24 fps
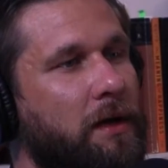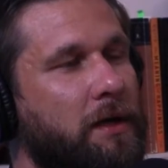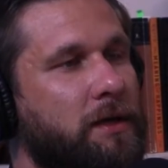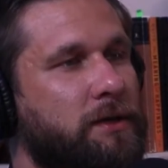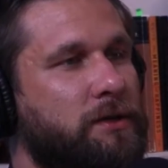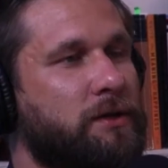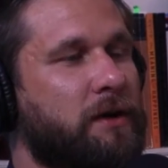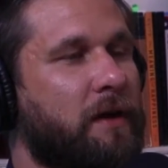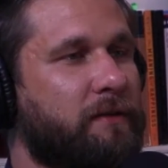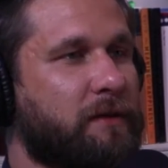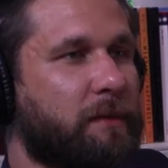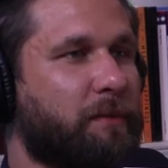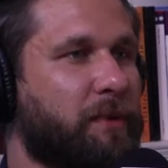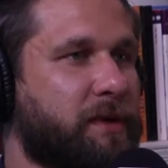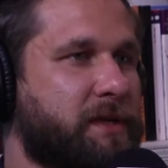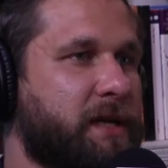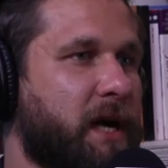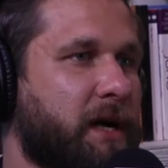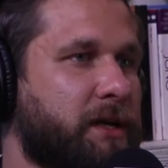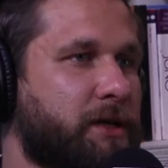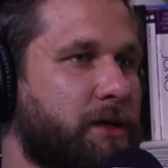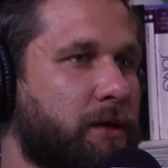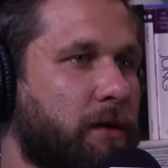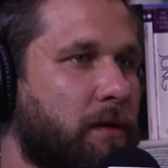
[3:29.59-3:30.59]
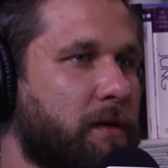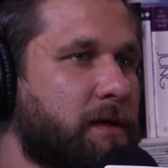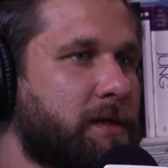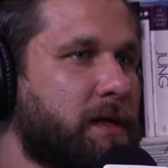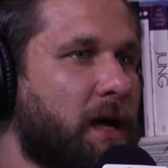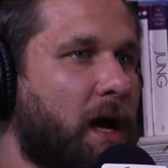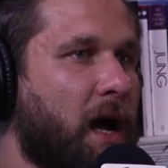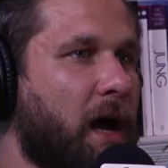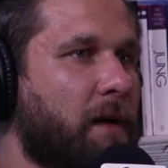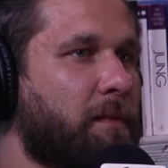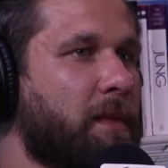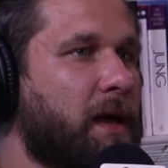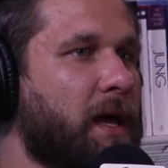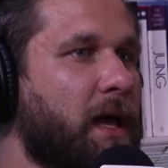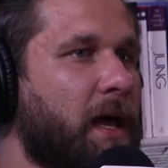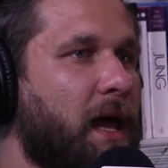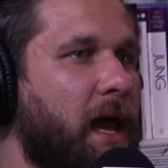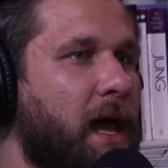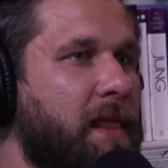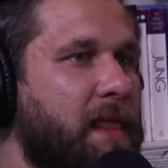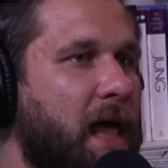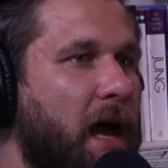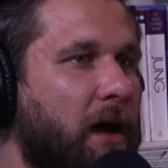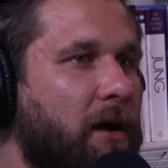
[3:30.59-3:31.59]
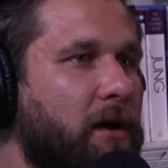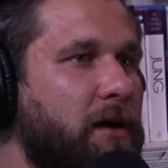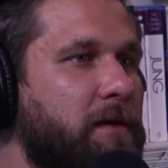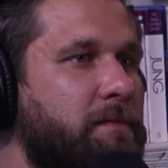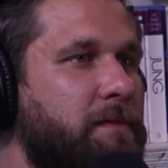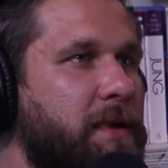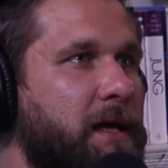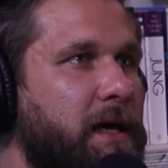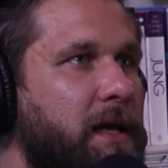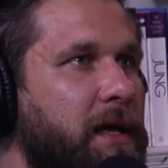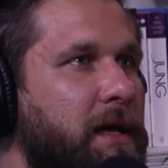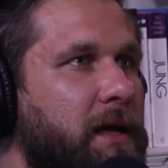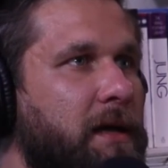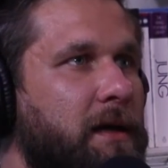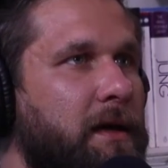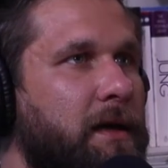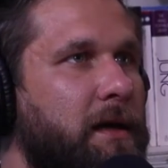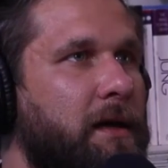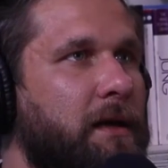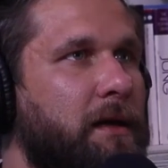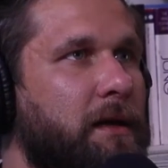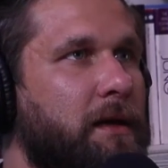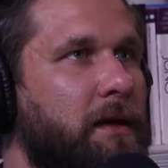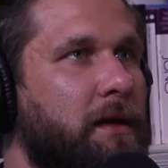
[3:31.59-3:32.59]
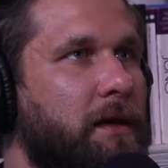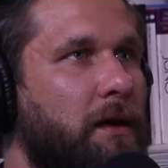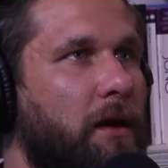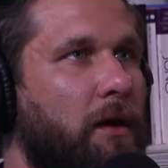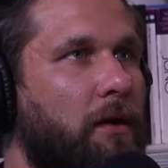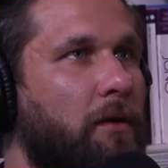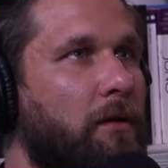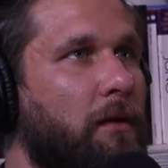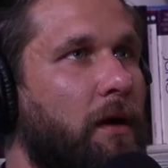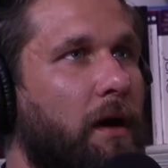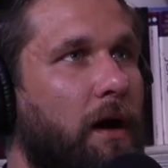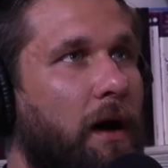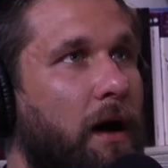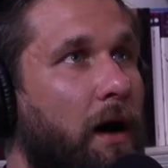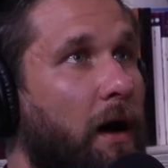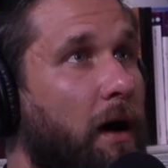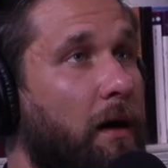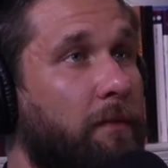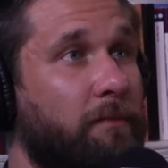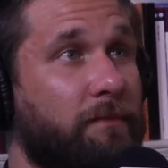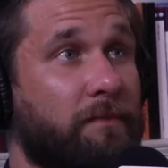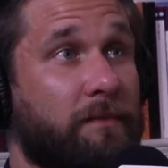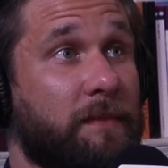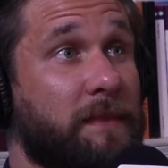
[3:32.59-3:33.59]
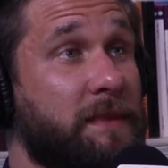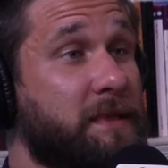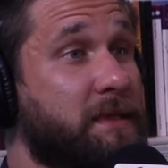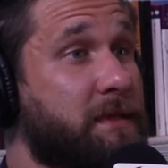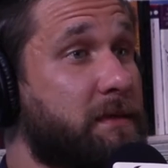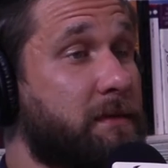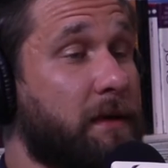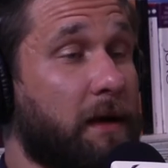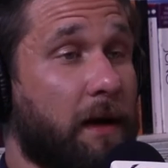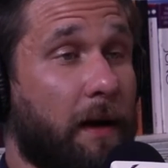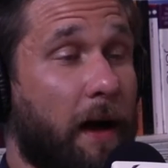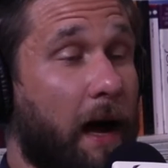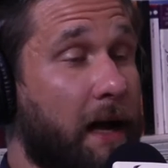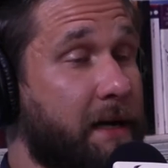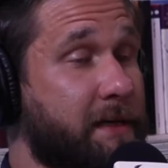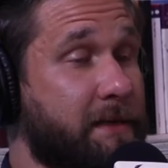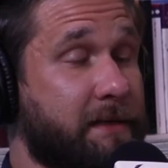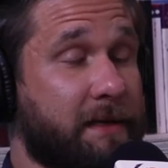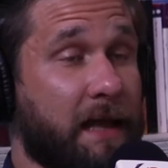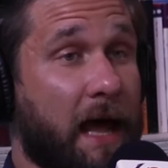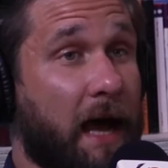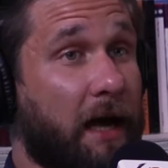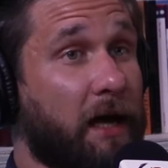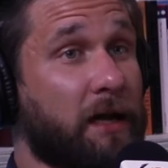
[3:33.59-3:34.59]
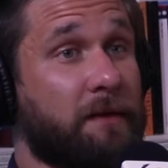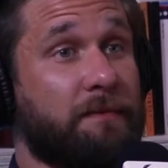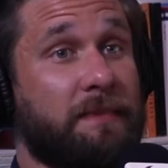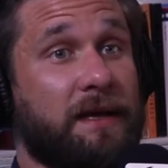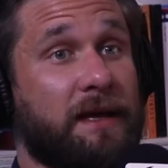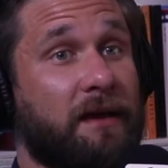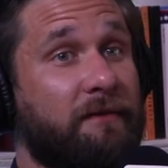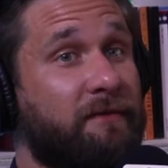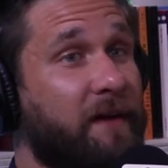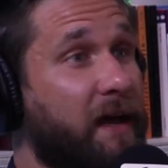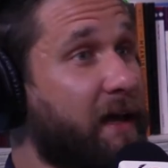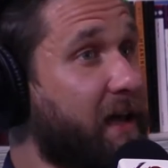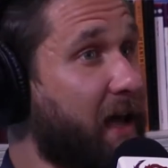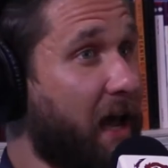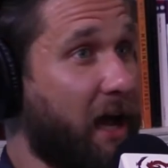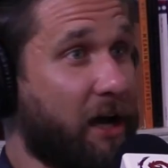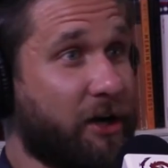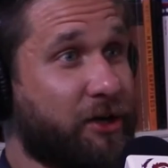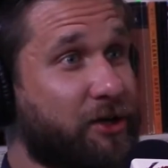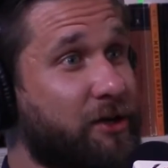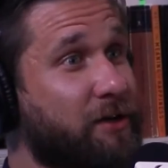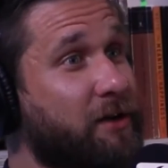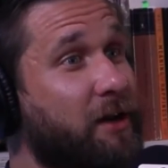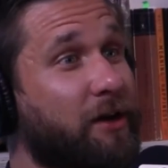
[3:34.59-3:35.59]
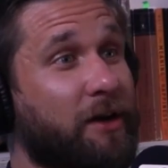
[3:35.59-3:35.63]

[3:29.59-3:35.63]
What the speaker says: So you have to protect your own time, and that could be, that could be a vacation.